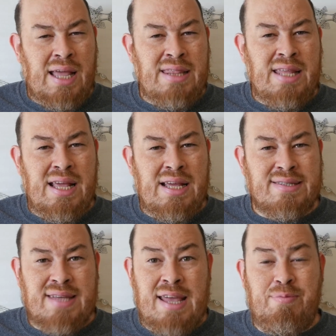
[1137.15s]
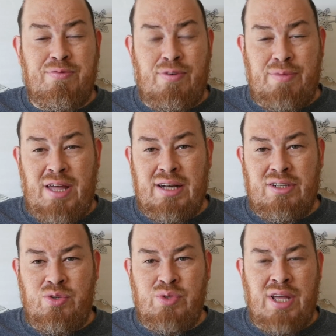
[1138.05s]
can they escape from that
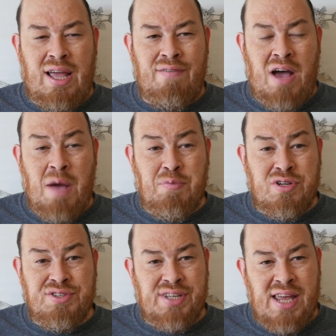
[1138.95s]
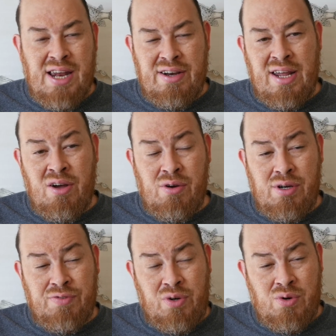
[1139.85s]
do they have options to get out now
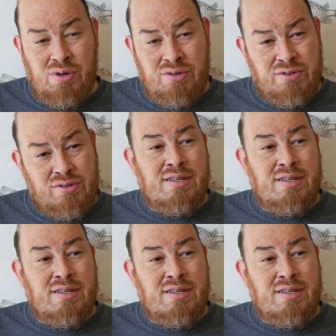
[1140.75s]
of course